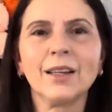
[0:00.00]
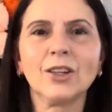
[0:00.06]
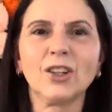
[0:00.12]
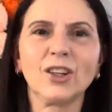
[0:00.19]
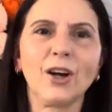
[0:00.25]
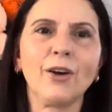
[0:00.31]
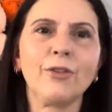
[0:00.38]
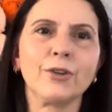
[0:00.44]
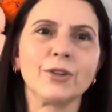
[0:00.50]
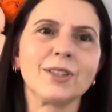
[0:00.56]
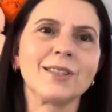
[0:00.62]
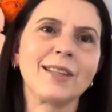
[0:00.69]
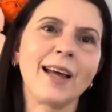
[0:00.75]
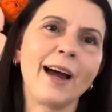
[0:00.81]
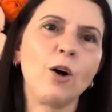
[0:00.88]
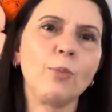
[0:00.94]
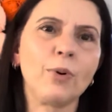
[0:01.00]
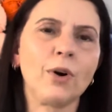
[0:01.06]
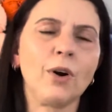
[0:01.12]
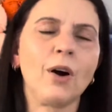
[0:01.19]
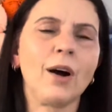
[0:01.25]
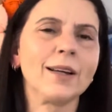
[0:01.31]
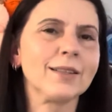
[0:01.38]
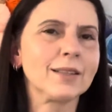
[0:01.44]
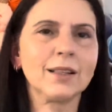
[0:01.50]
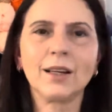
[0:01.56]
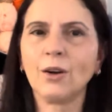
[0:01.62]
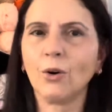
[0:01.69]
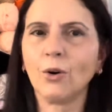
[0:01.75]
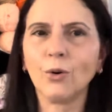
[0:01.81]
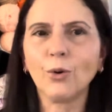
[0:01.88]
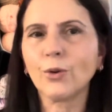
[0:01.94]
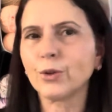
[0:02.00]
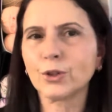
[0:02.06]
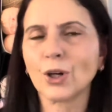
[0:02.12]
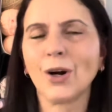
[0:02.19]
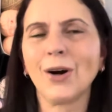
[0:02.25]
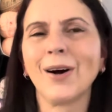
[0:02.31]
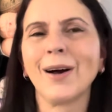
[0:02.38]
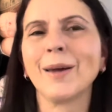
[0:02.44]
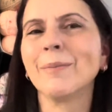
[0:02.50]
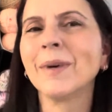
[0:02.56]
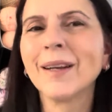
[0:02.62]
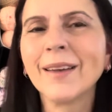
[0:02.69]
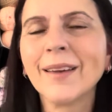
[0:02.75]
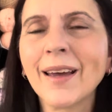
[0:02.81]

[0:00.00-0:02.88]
the sale price all the time.